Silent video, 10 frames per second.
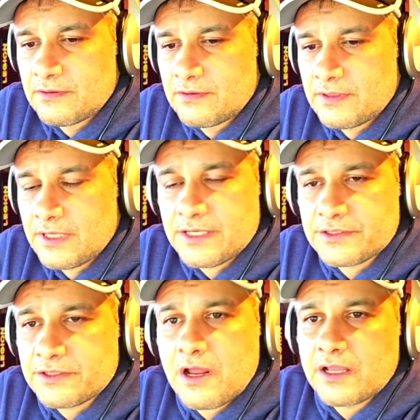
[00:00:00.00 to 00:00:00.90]
And
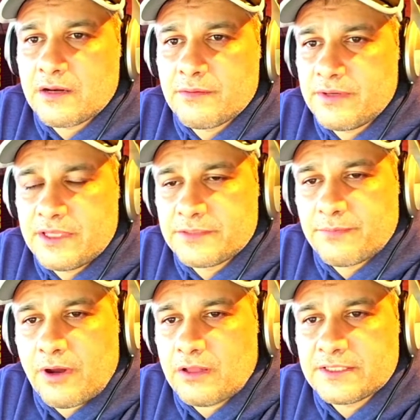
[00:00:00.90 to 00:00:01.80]
it's not going to be these
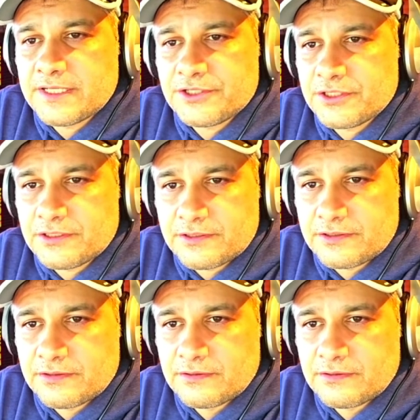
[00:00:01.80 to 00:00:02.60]
politicians.